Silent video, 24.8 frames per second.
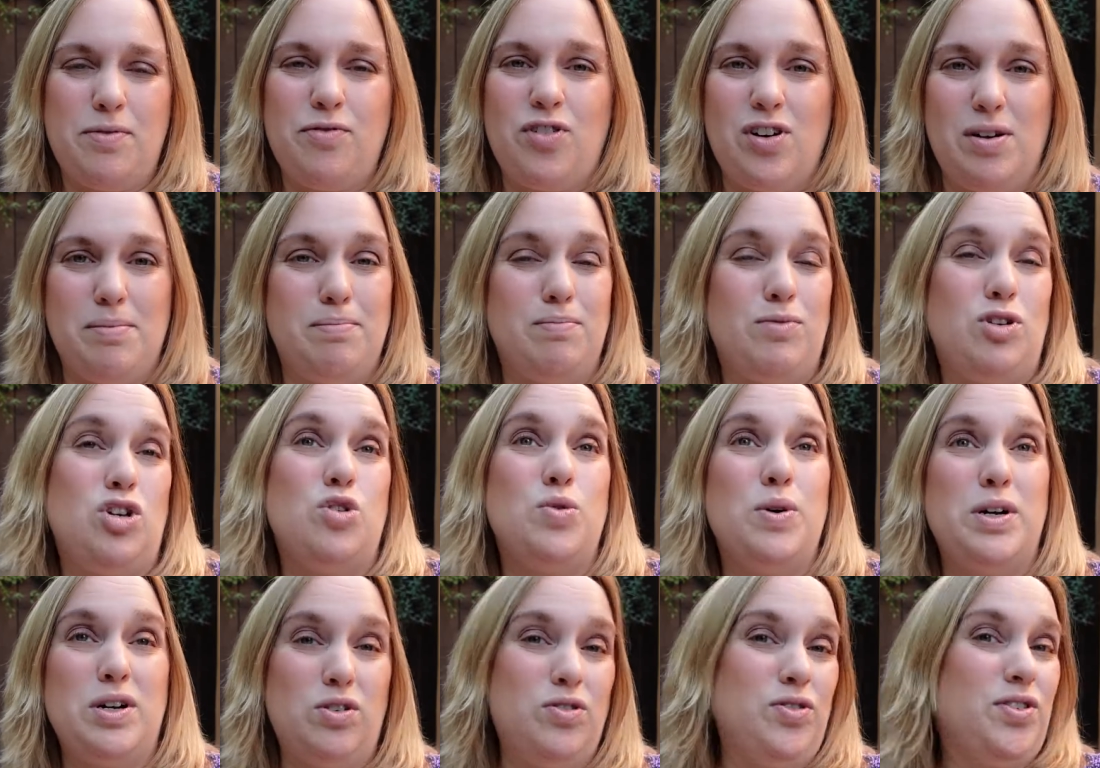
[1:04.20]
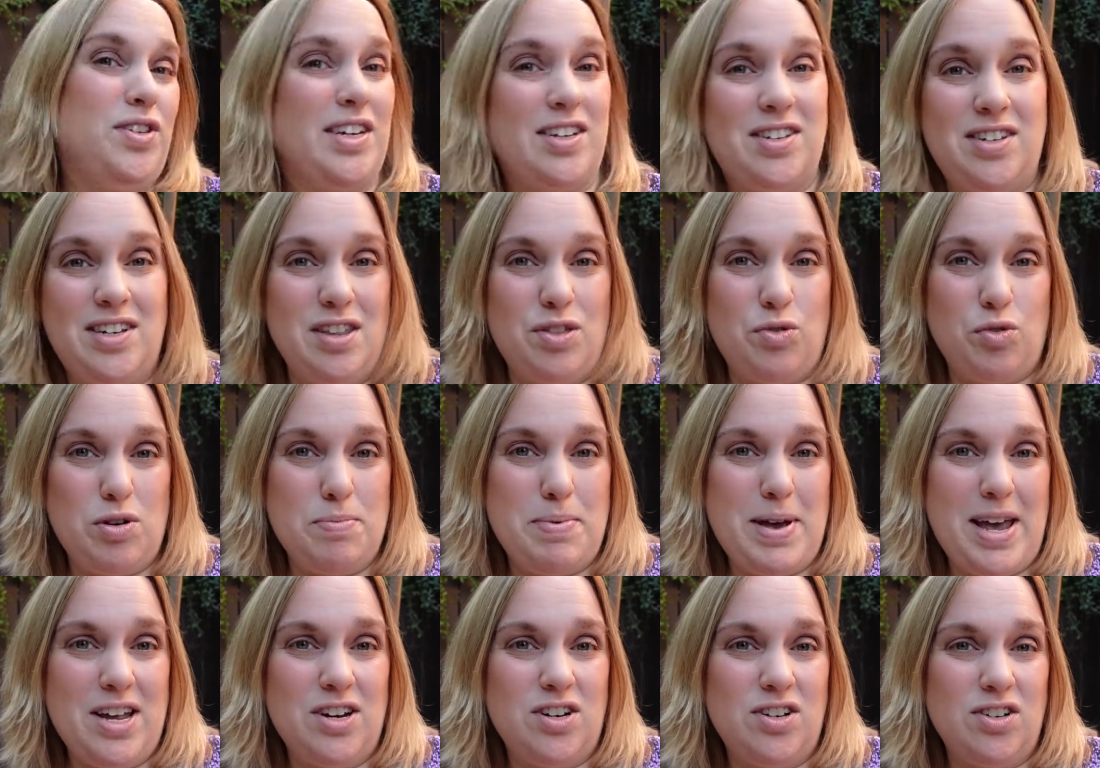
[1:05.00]
from 263
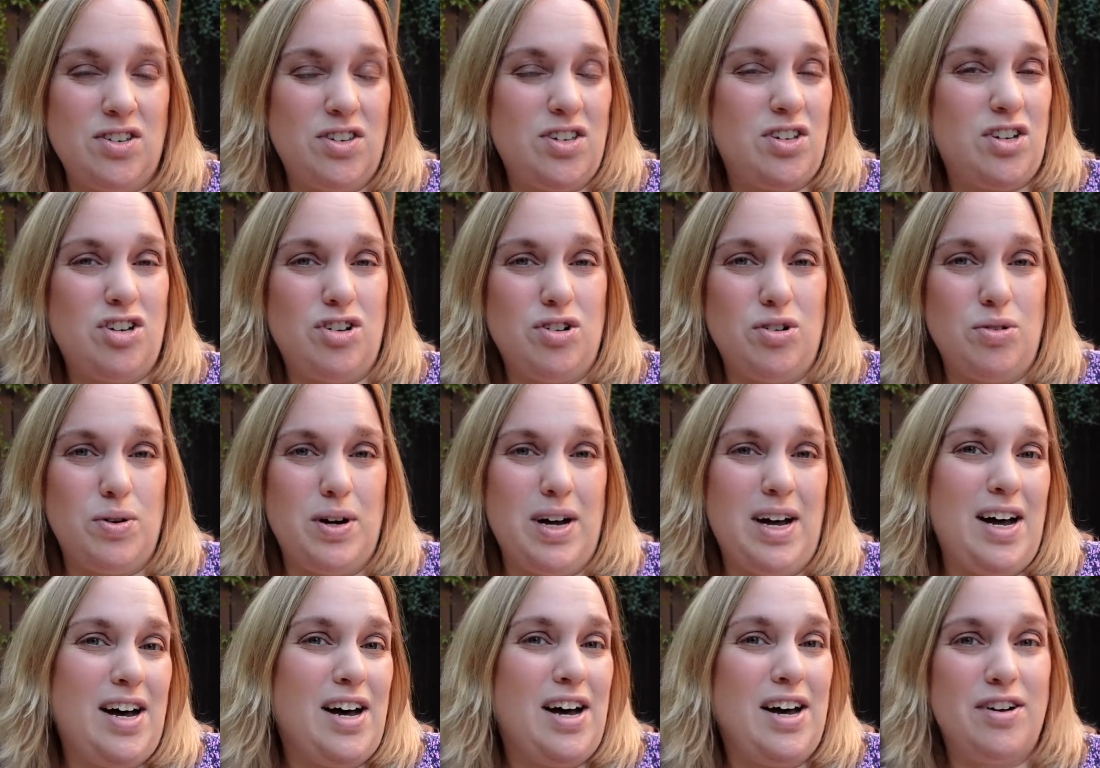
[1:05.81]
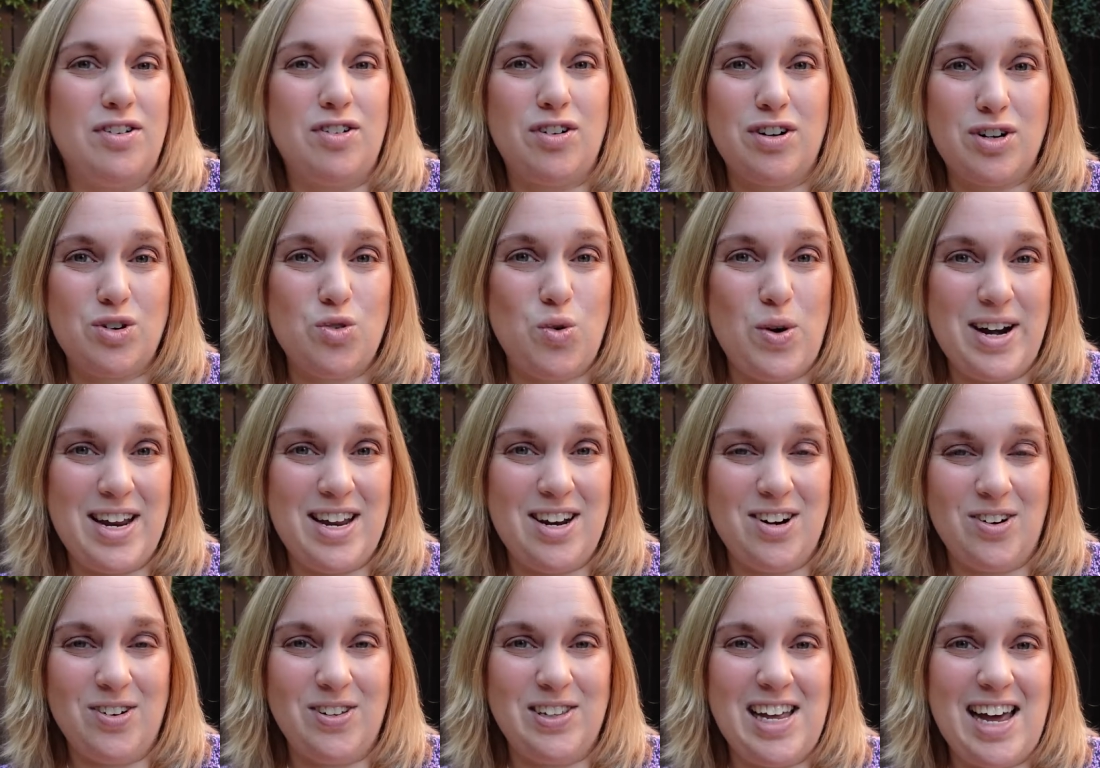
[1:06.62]
pages to
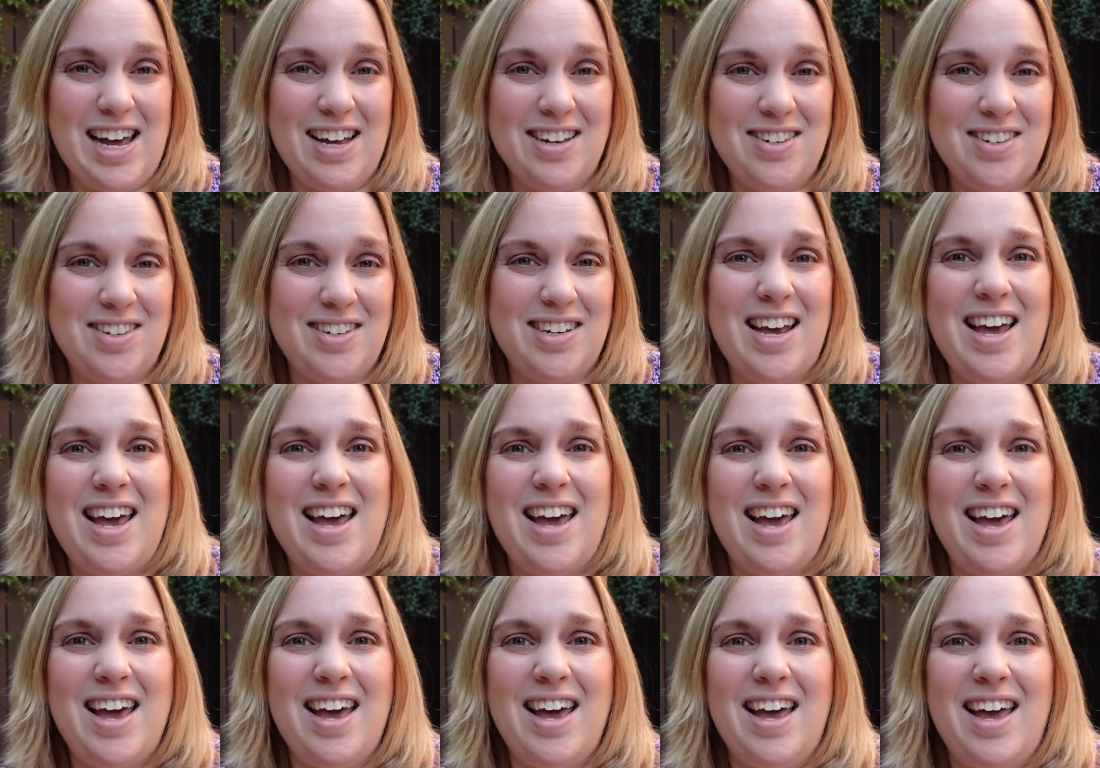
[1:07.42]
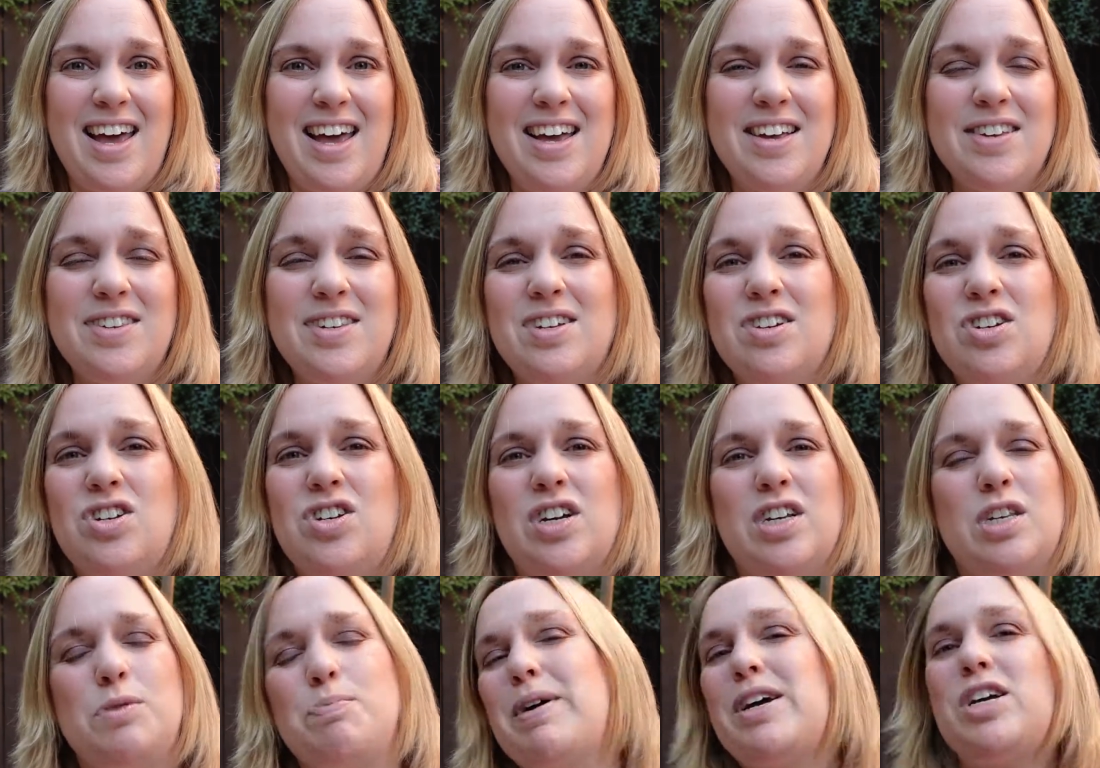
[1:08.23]
120 or less isn't
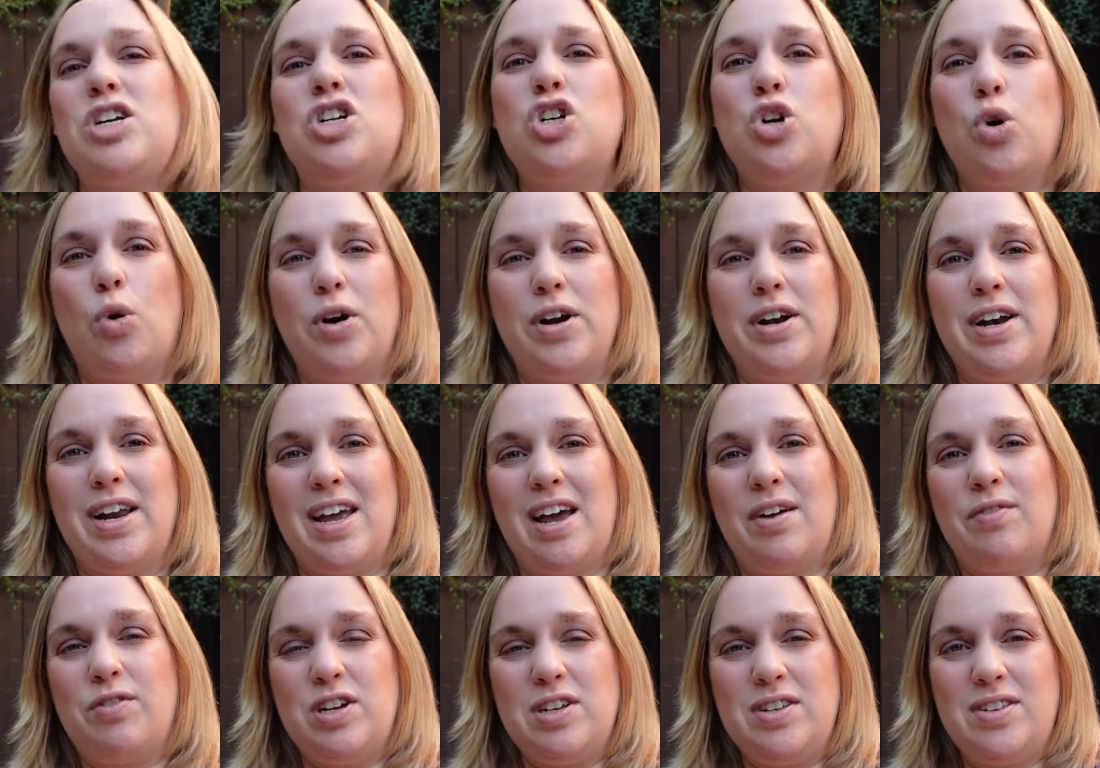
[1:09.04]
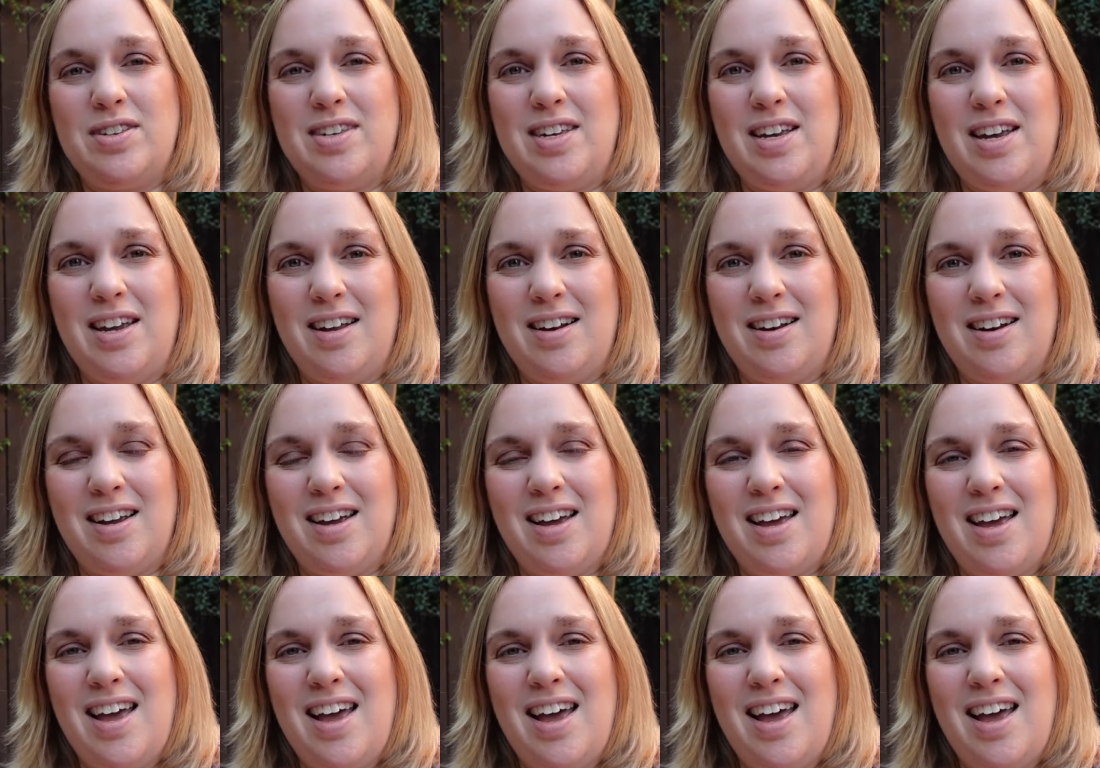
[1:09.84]
just by shortening every scene.